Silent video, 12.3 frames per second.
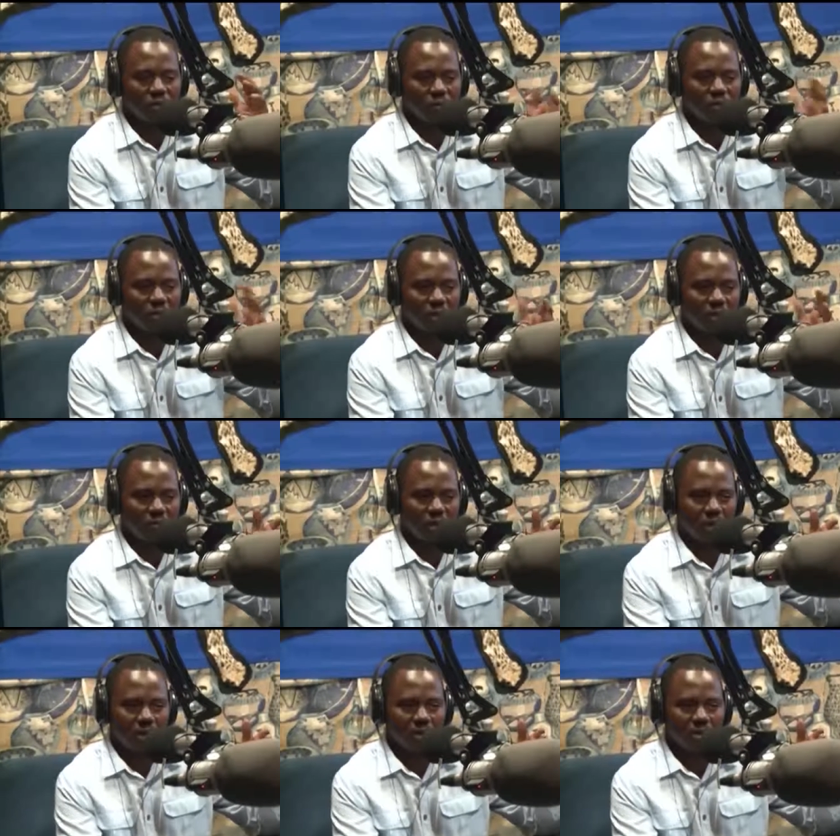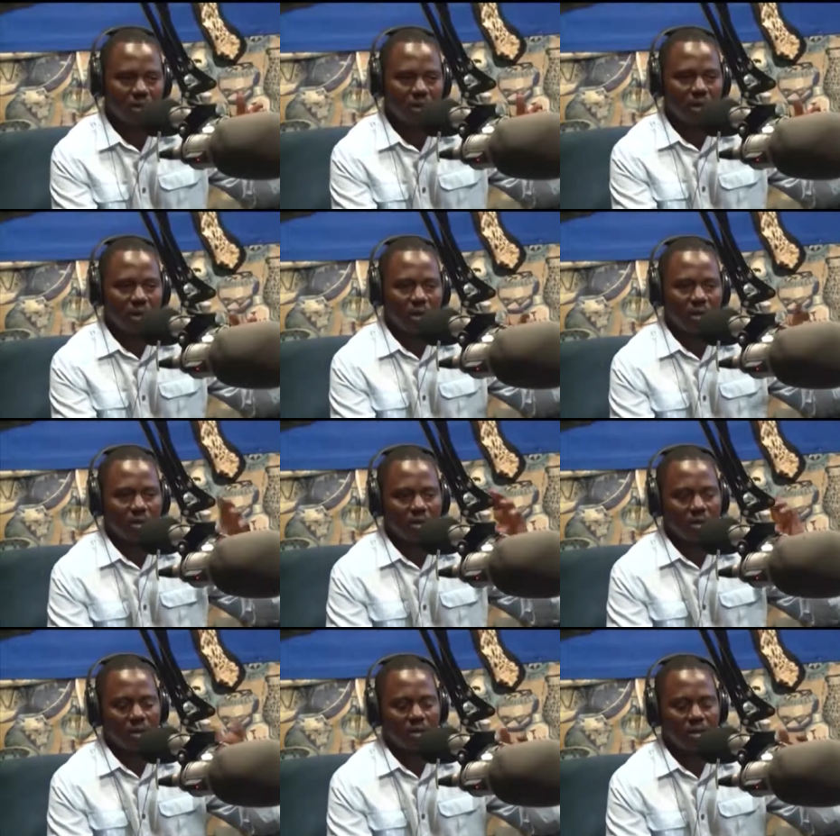of HIV and AIDS.
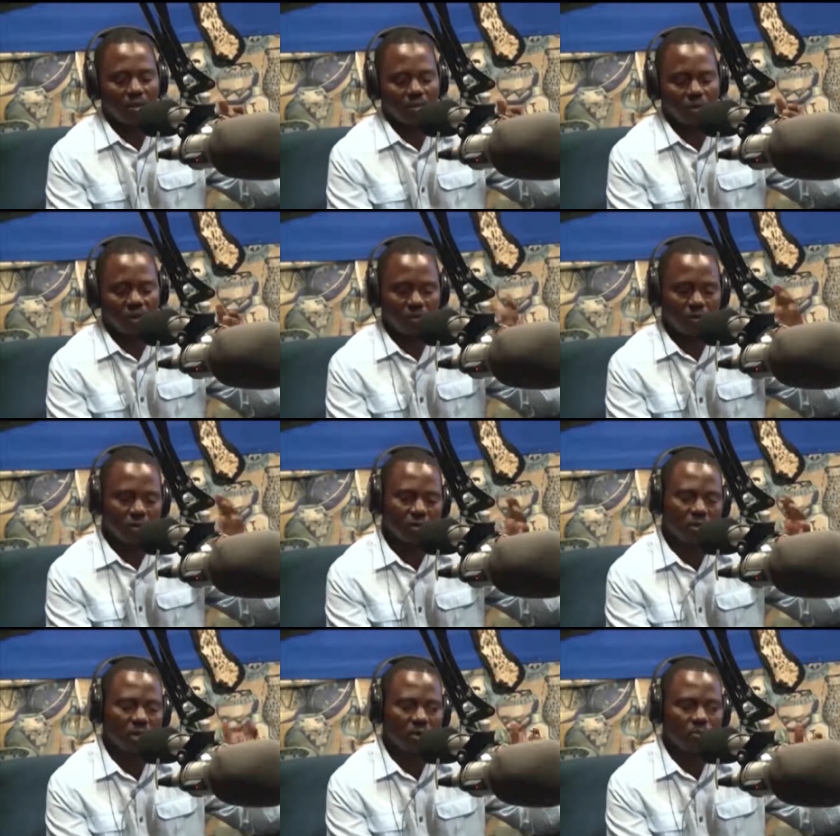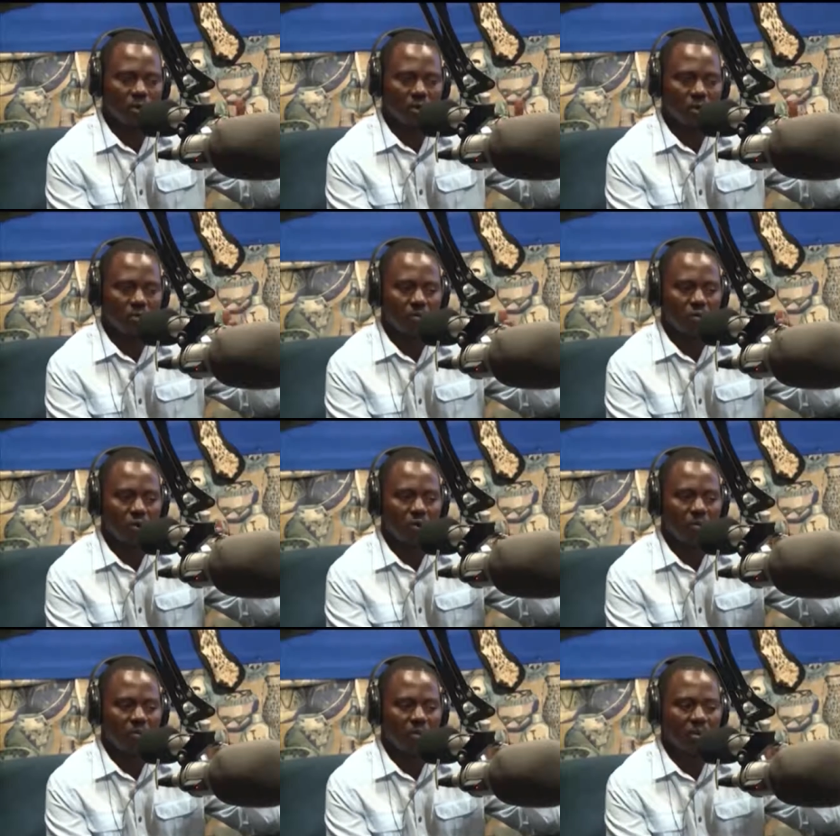And we have always had programs where
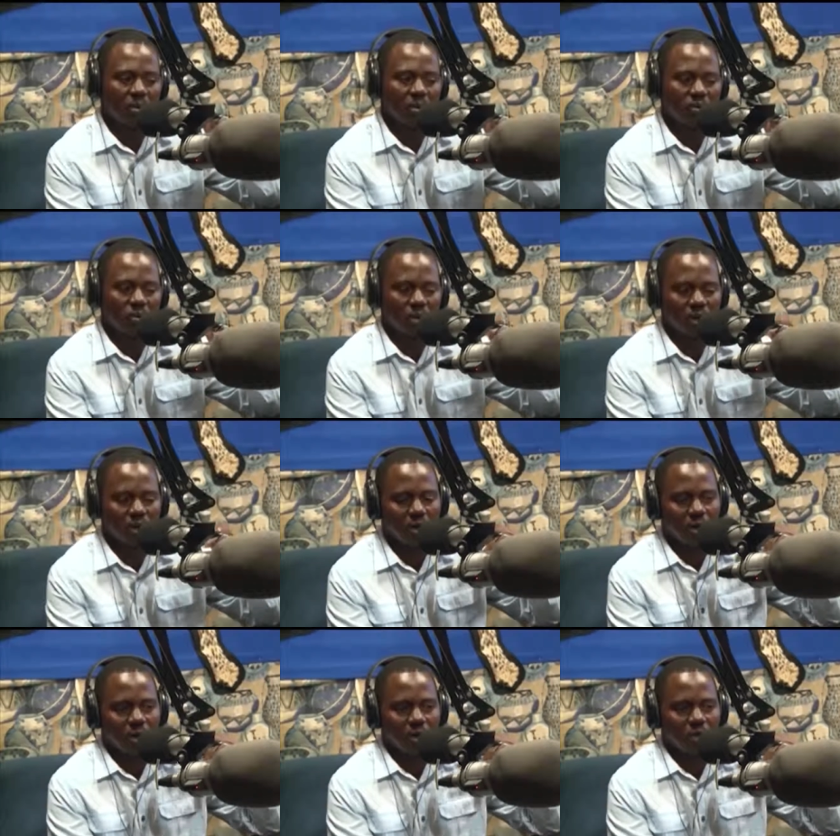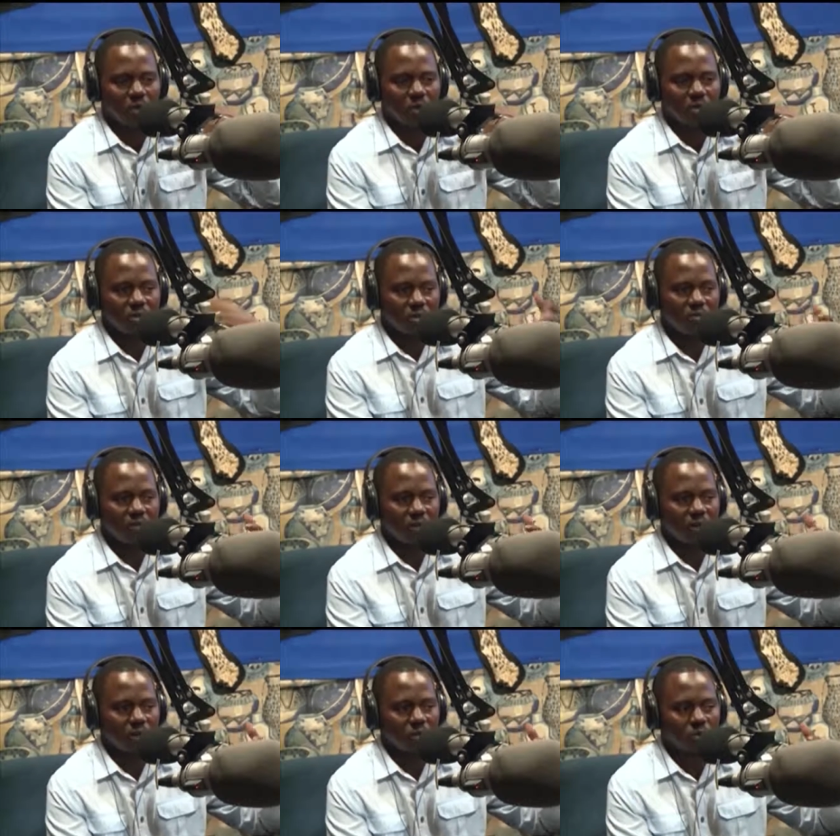omama bathi khona, it's
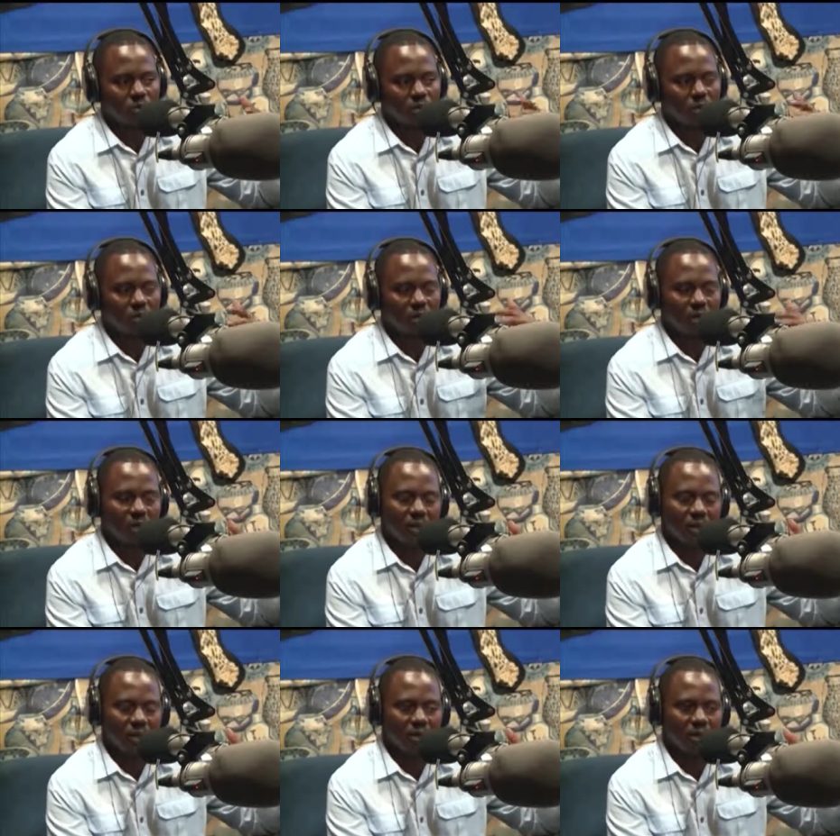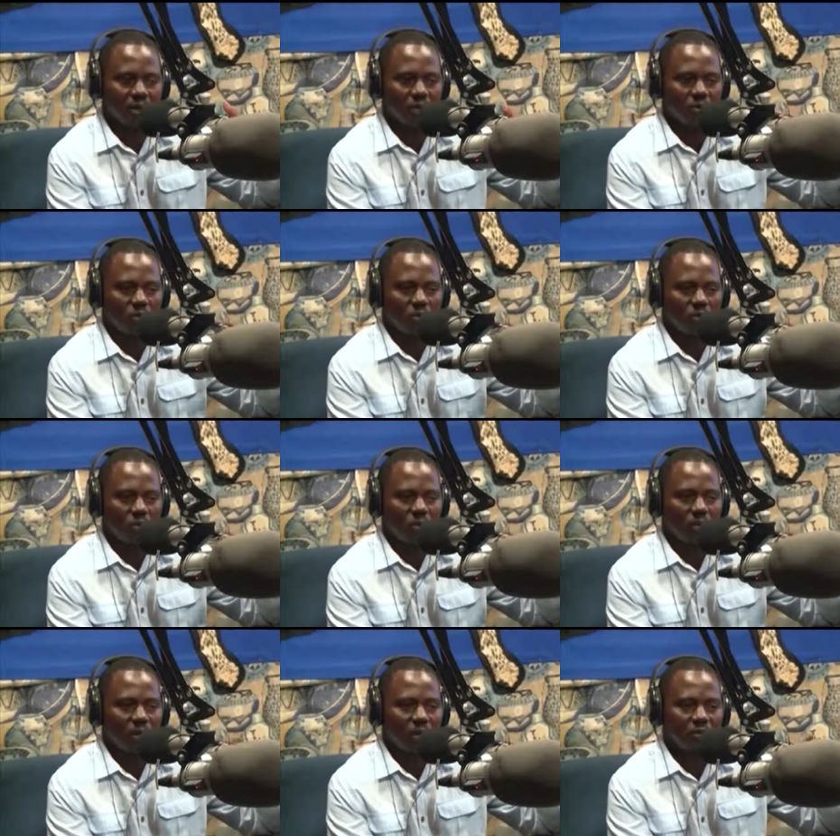difficult ukuthi nxa usendlini uthi
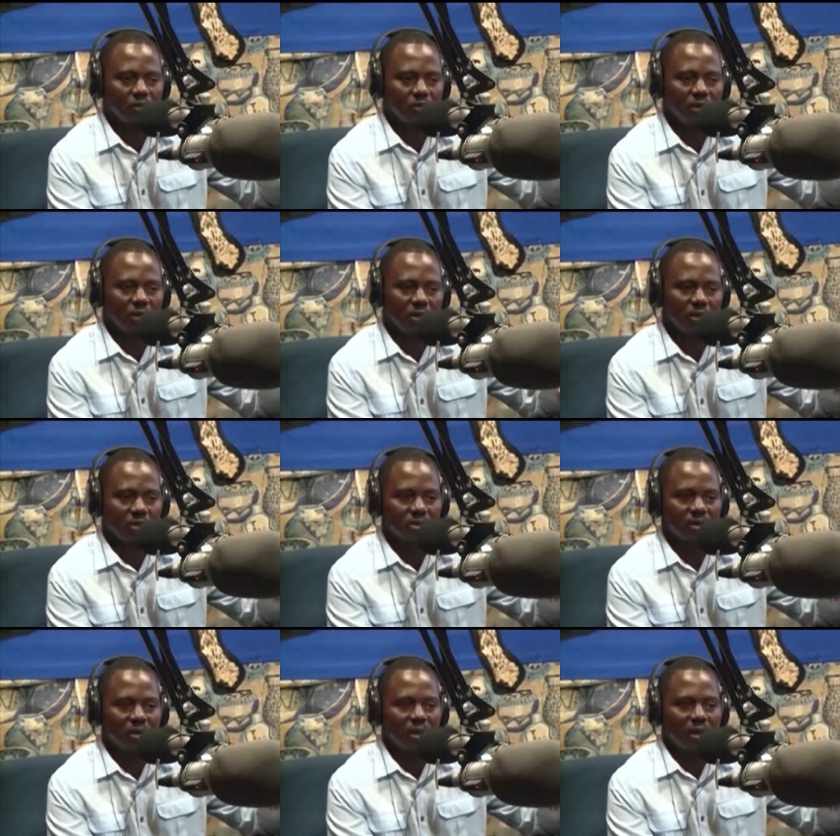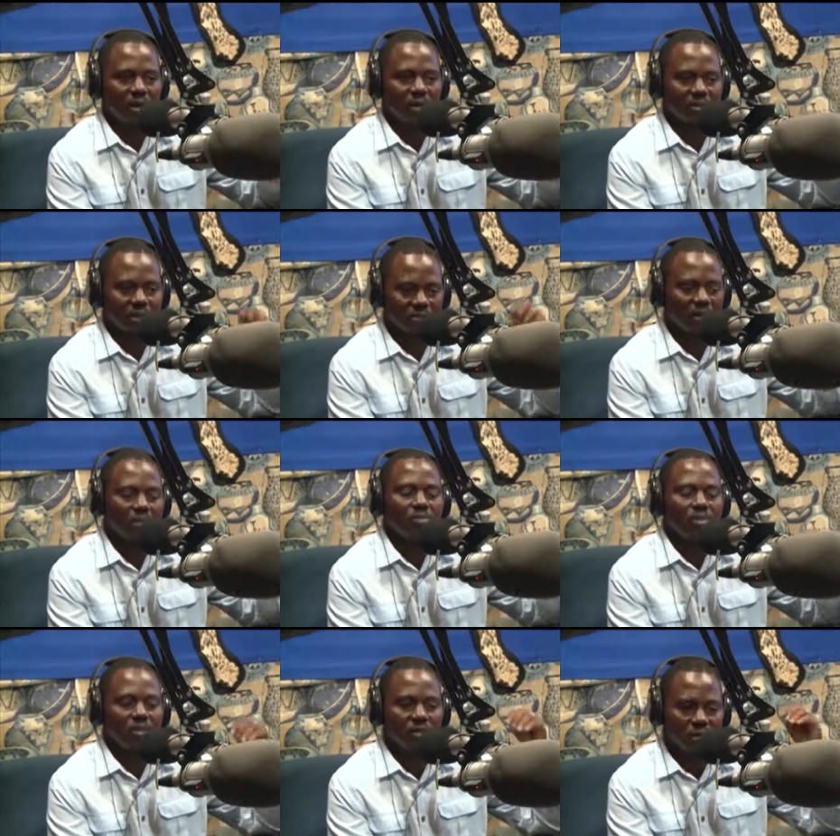kubaba let's go and test. And
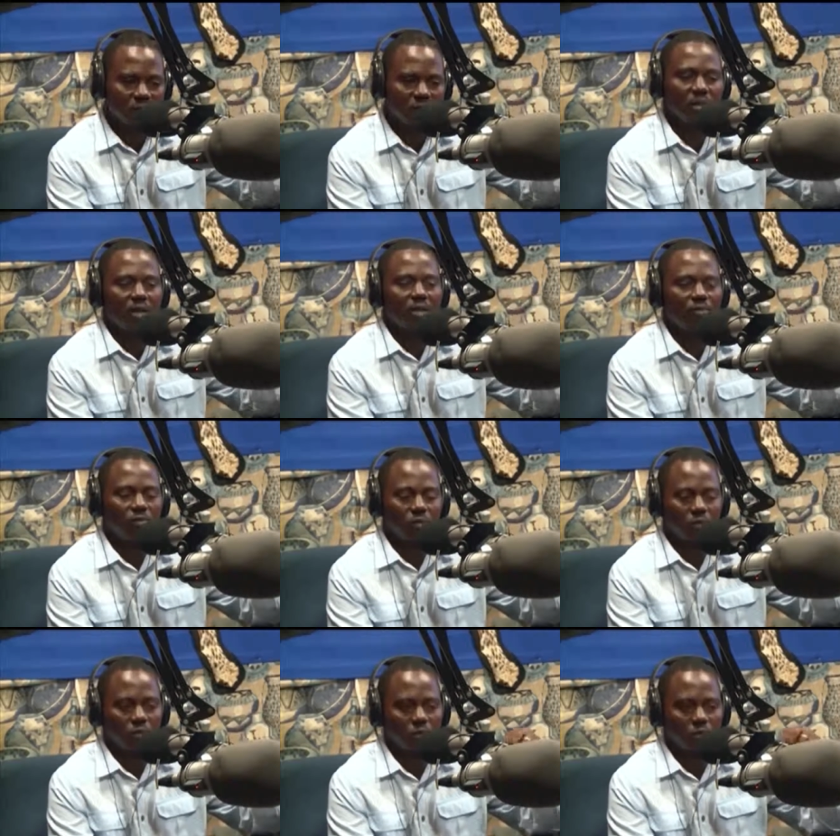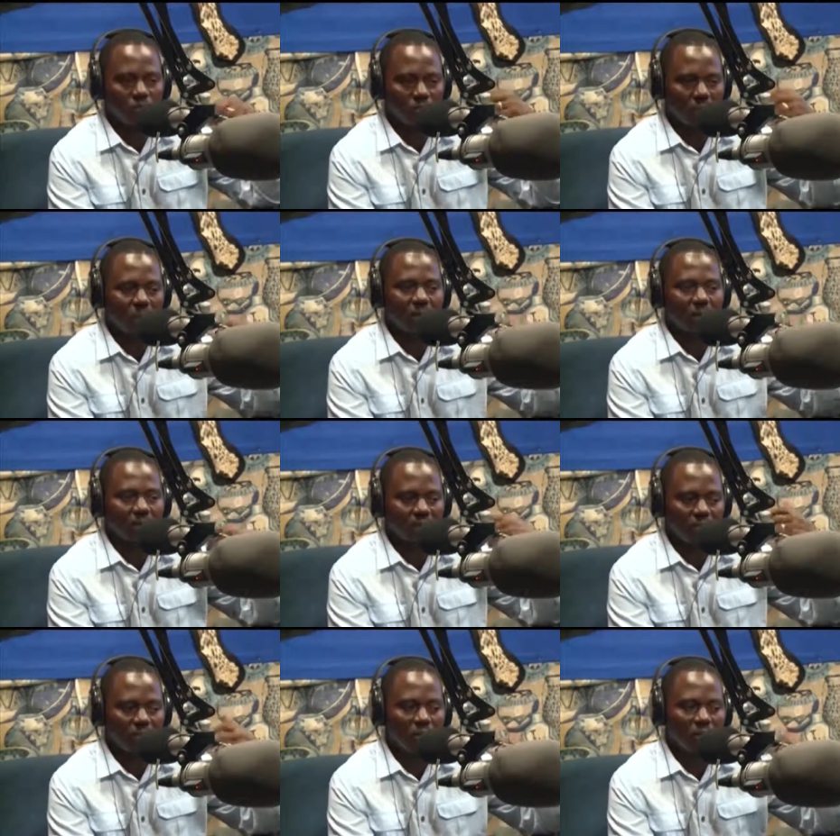sometimes it's difficult for umama nxa
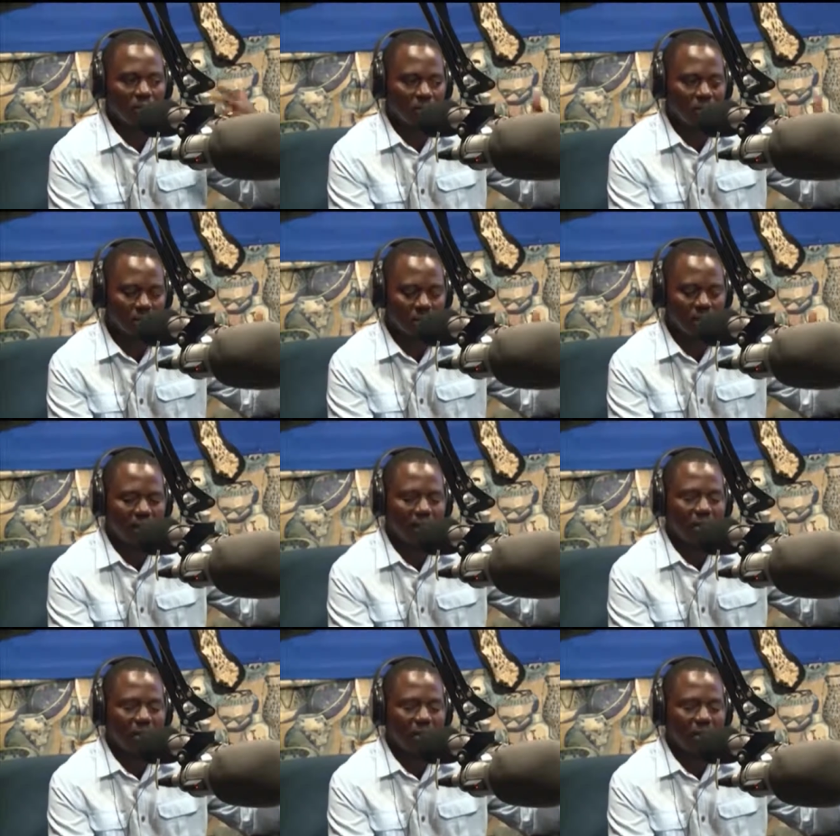sihambe watesta